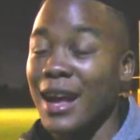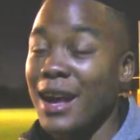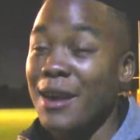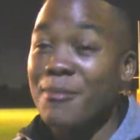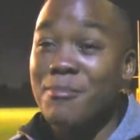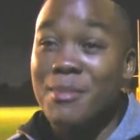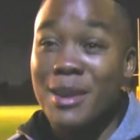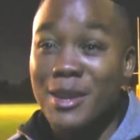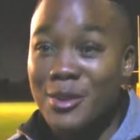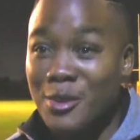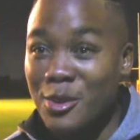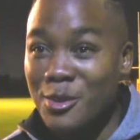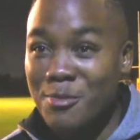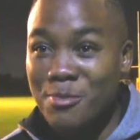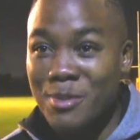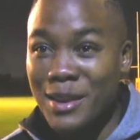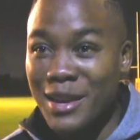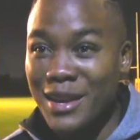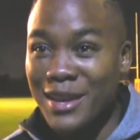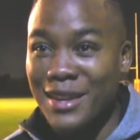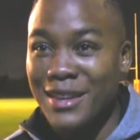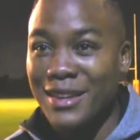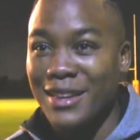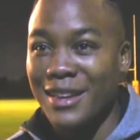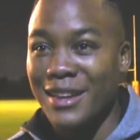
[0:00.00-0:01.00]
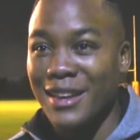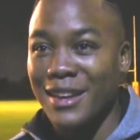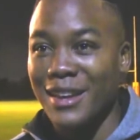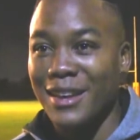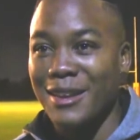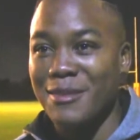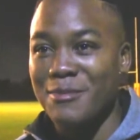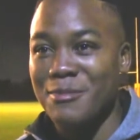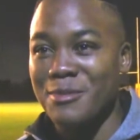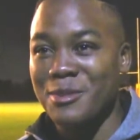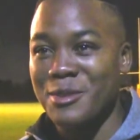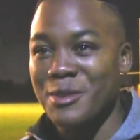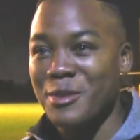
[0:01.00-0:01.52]
I may not play,
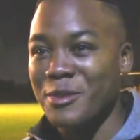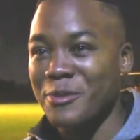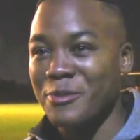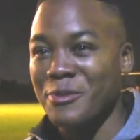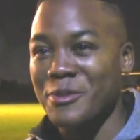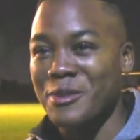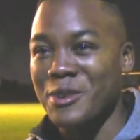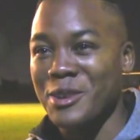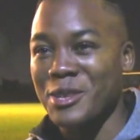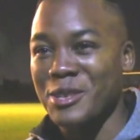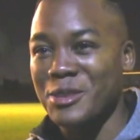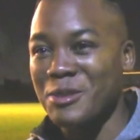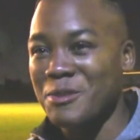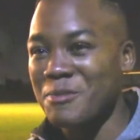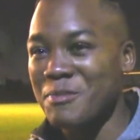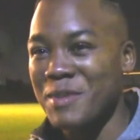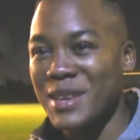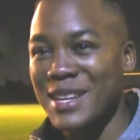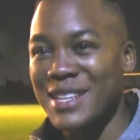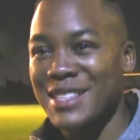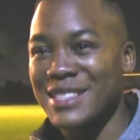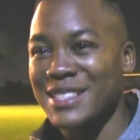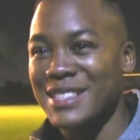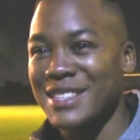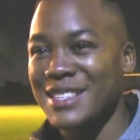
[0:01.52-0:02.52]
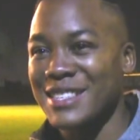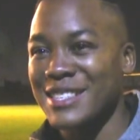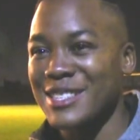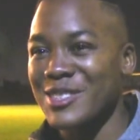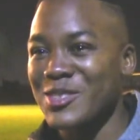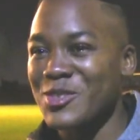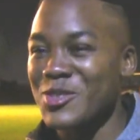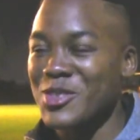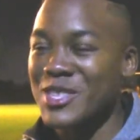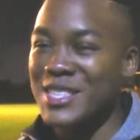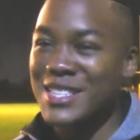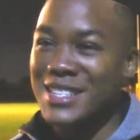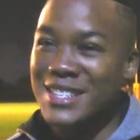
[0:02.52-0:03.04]
for too many
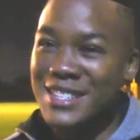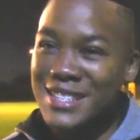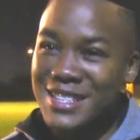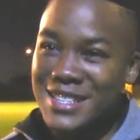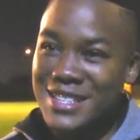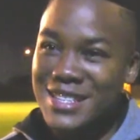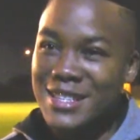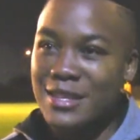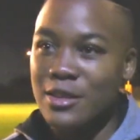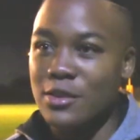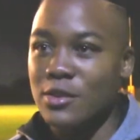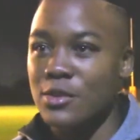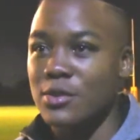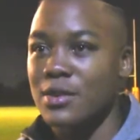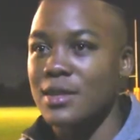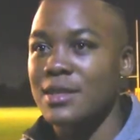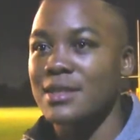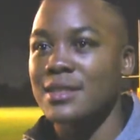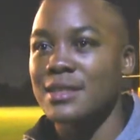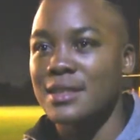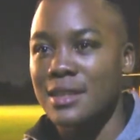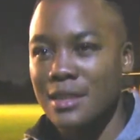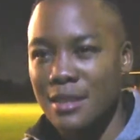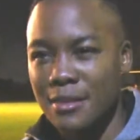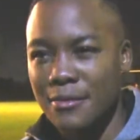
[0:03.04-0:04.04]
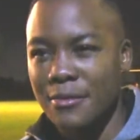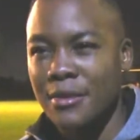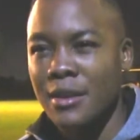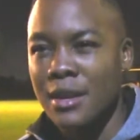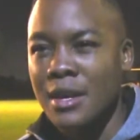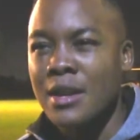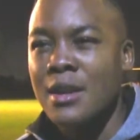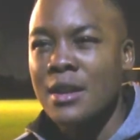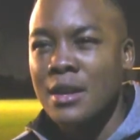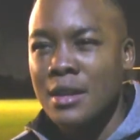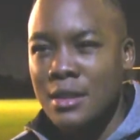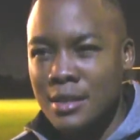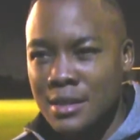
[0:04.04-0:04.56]
seasons, or Cindy, the
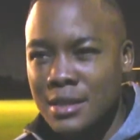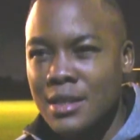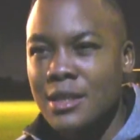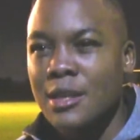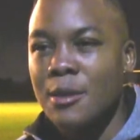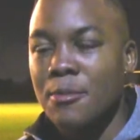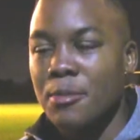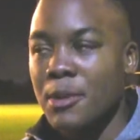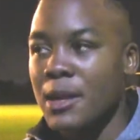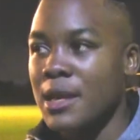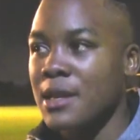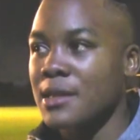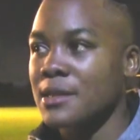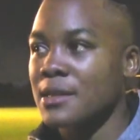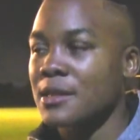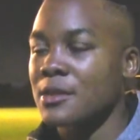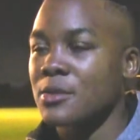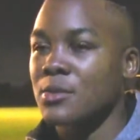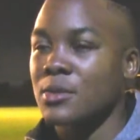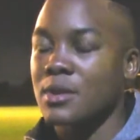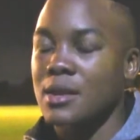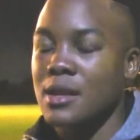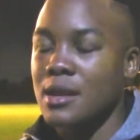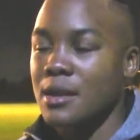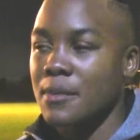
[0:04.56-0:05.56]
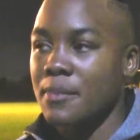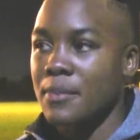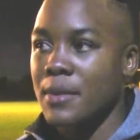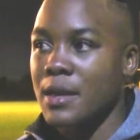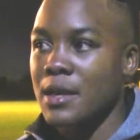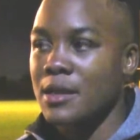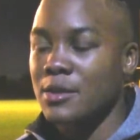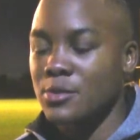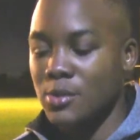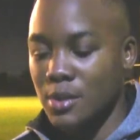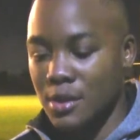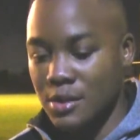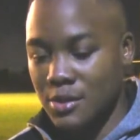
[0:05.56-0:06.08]
senior players
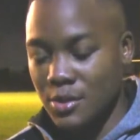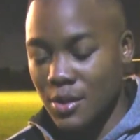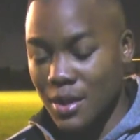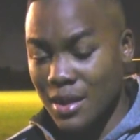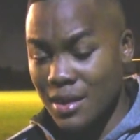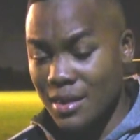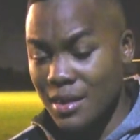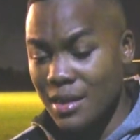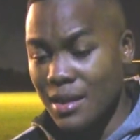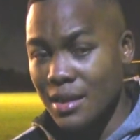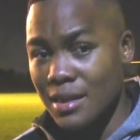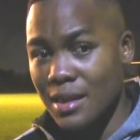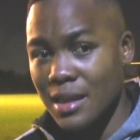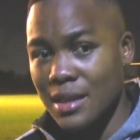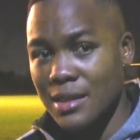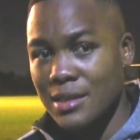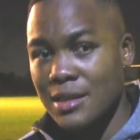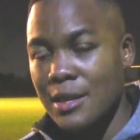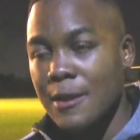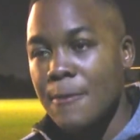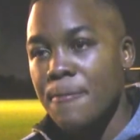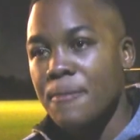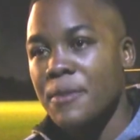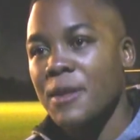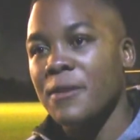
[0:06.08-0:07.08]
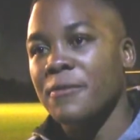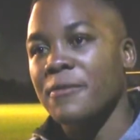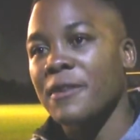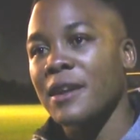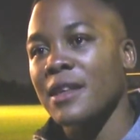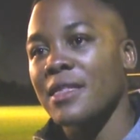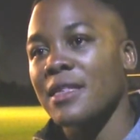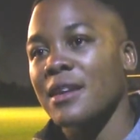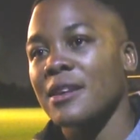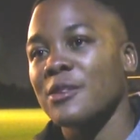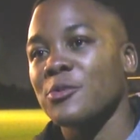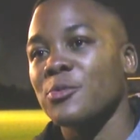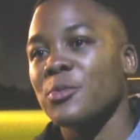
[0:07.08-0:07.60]
as well. So I think that the
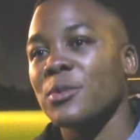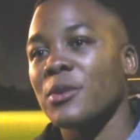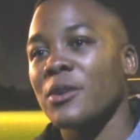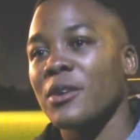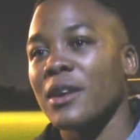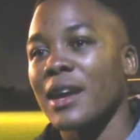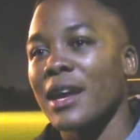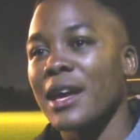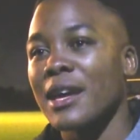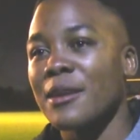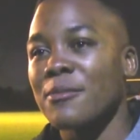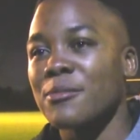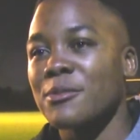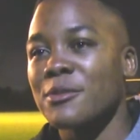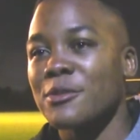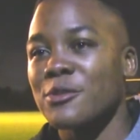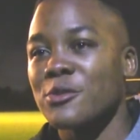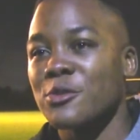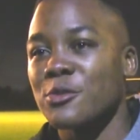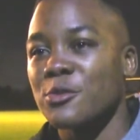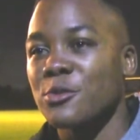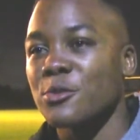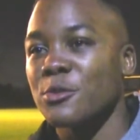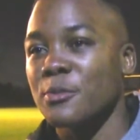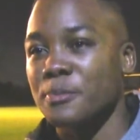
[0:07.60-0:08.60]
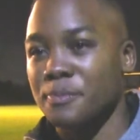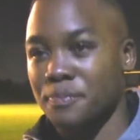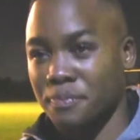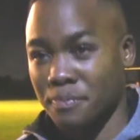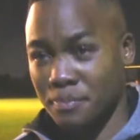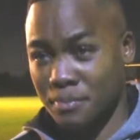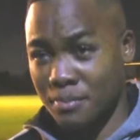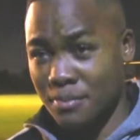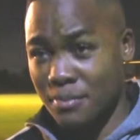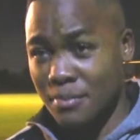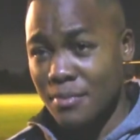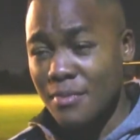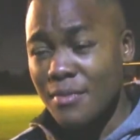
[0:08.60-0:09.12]
fact that we are able to
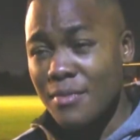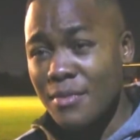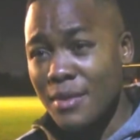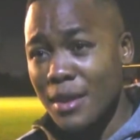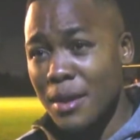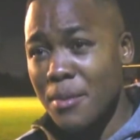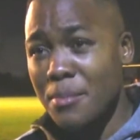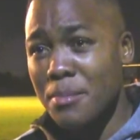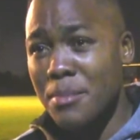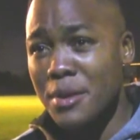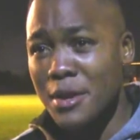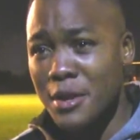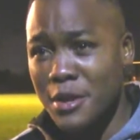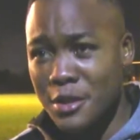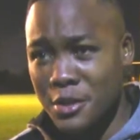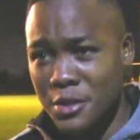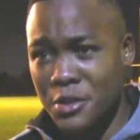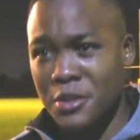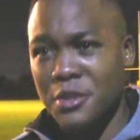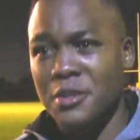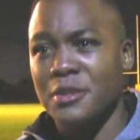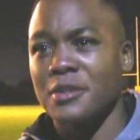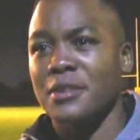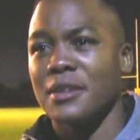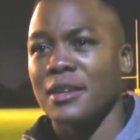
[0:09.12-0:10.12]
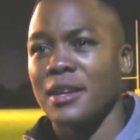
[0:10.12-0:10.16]
merge,